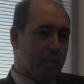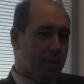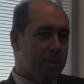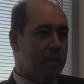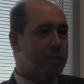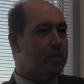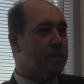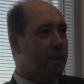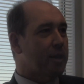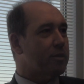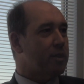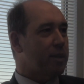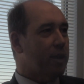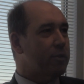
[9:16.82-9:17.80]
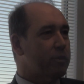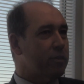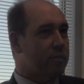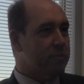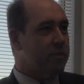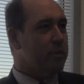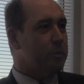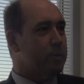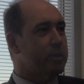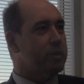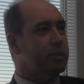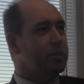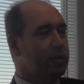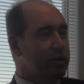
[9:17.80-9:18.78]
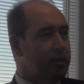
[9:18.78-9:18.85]
This takes it out into the real
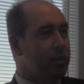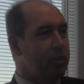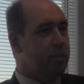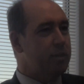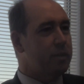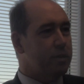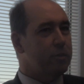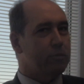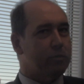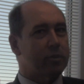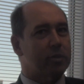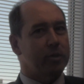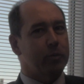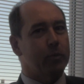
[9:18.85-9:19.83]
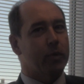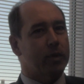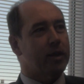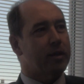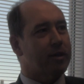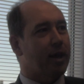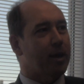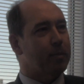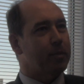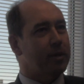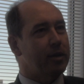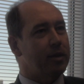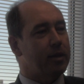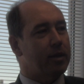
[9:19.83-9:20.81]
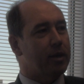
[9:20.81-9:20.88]
world, and you see what does happen,
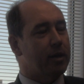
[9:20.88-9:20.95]
and